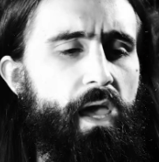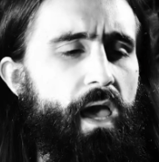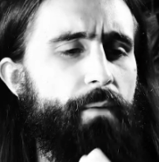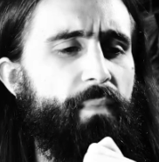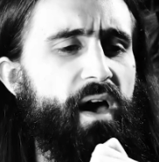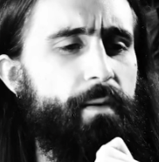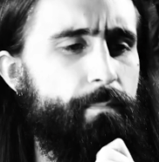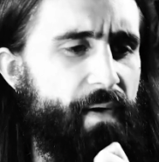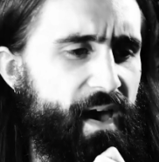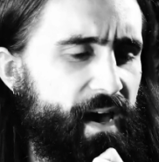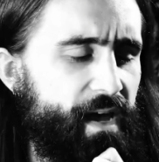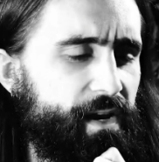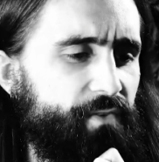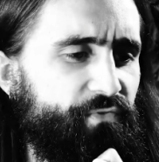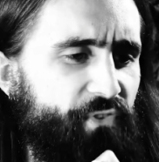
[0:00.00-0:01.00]
Am I
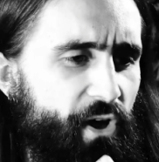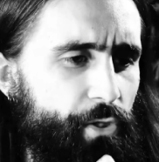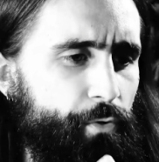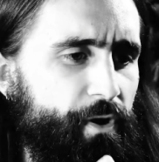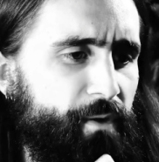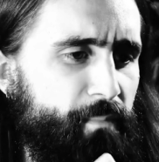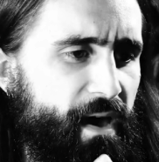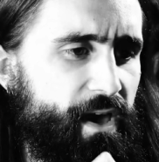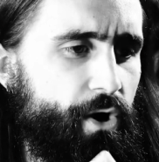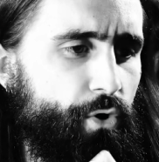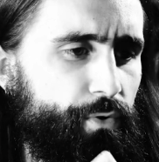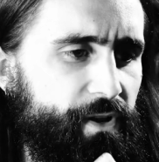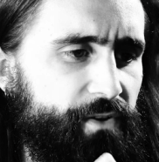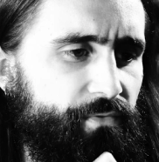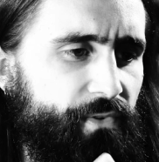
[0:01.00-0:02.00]
bad at following my
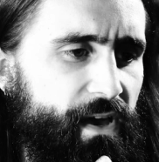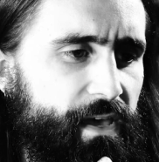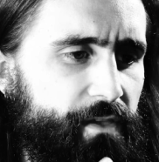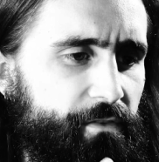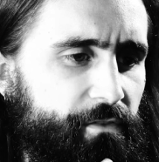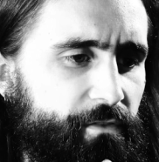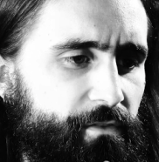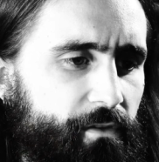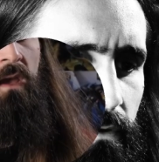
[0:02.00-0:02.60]
own advice?